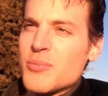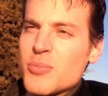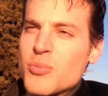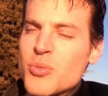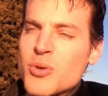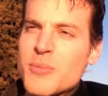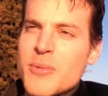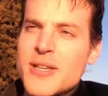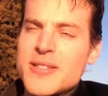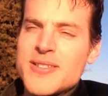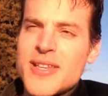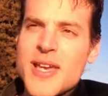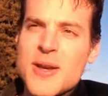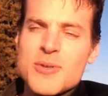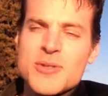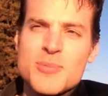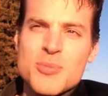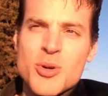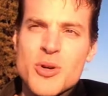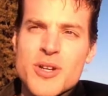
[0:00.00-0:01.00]
when my day
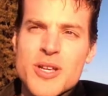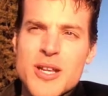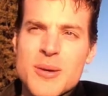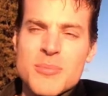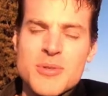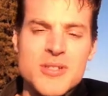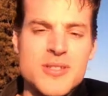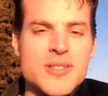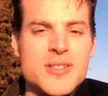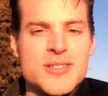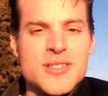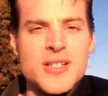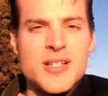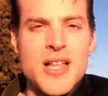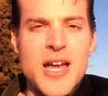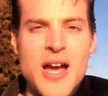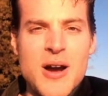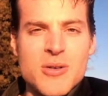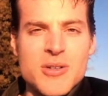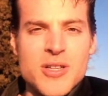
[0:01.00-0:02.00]
was broken up into these little
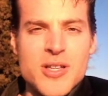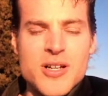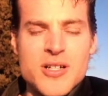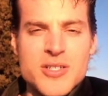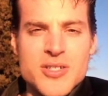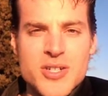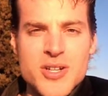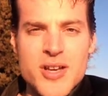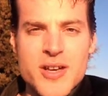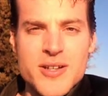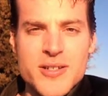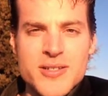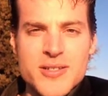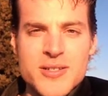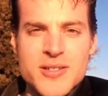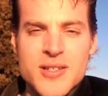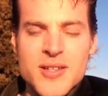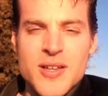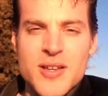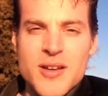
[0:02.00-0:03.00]
hour-long
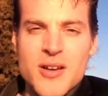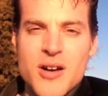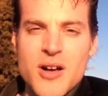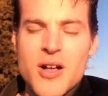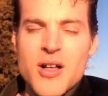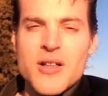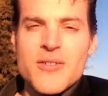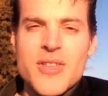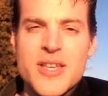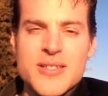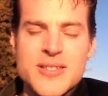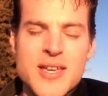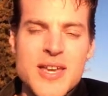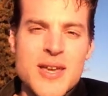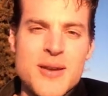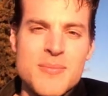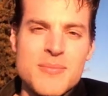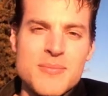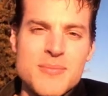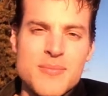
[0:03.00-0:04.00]
chunks, all of that
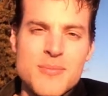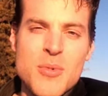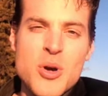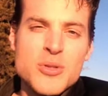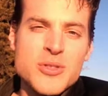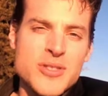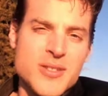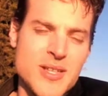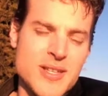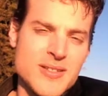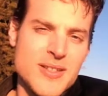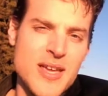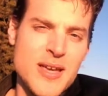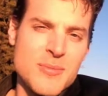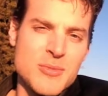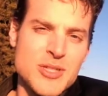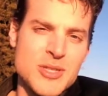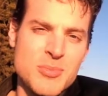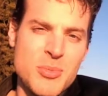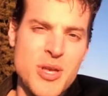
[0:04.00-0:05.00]
time, most of that time,
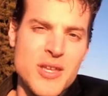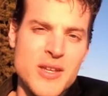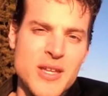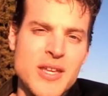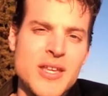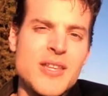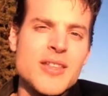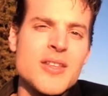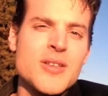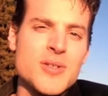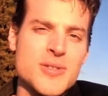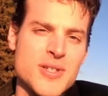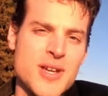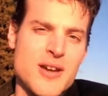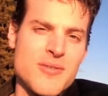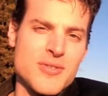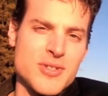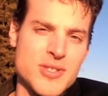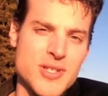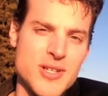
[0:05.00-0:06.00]
was spent in those
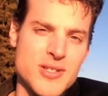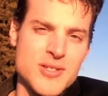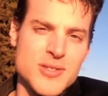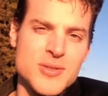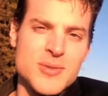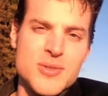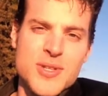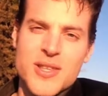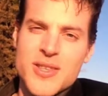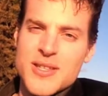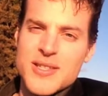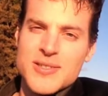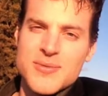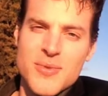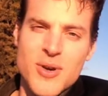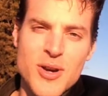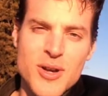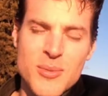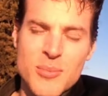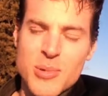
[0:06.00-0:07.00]
conversations, which I think is
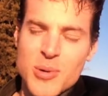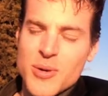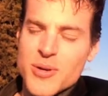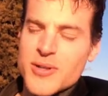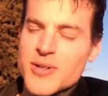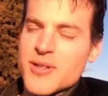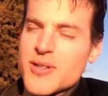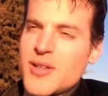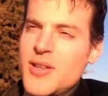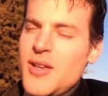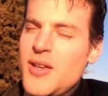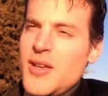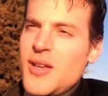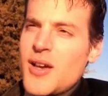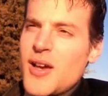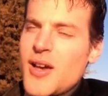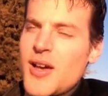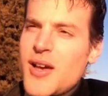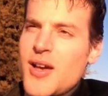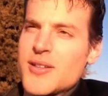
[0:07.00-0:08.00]
very important,
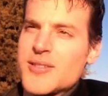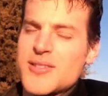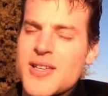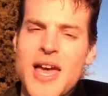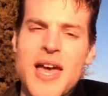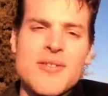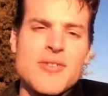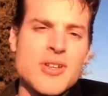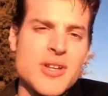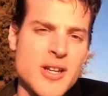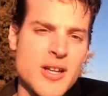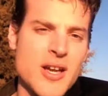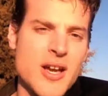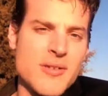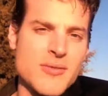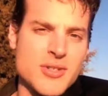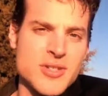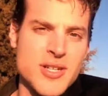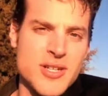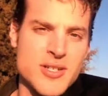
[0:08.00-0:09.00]
to have it in a
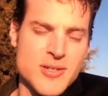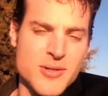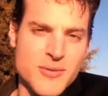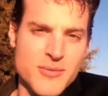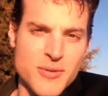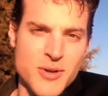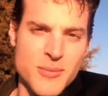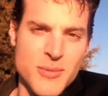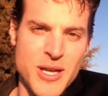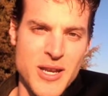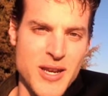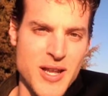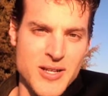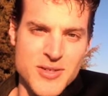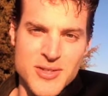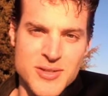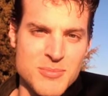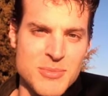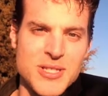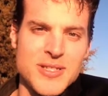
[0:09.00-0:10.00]
conversational format, not
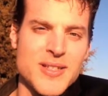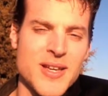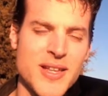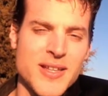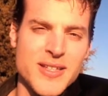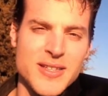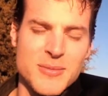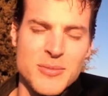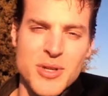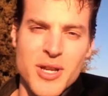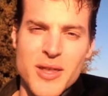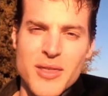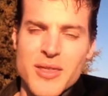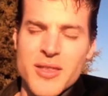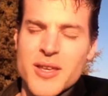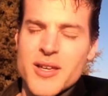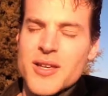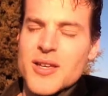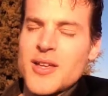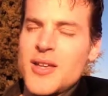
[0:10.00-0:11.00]
just me telling them what I
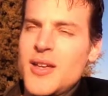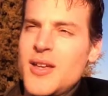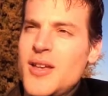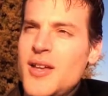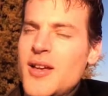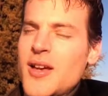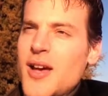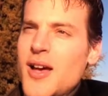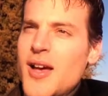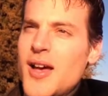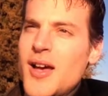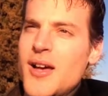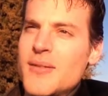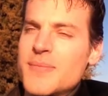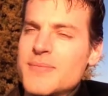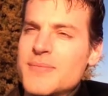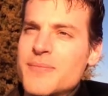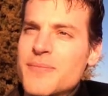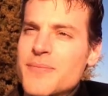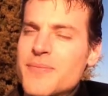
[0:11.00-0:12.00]
think. And